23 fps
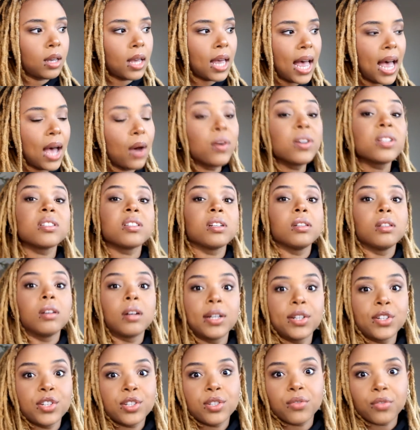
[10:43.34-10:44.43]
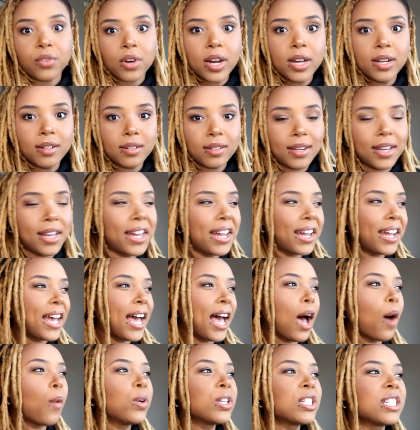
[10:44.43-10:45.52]
I was the largest friend.
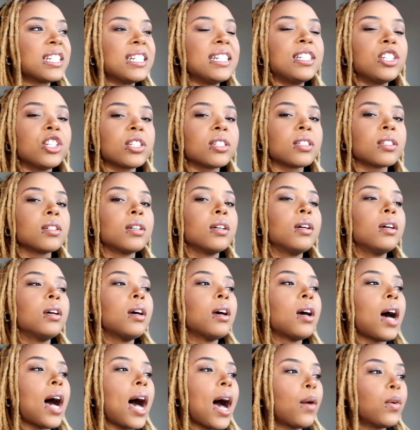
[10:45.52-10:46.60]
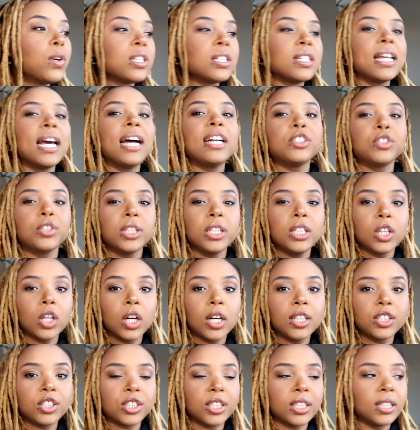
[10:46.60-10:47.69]
I was naturally
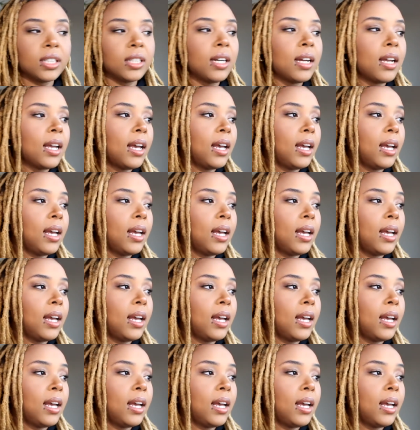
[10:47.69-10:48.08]
larger.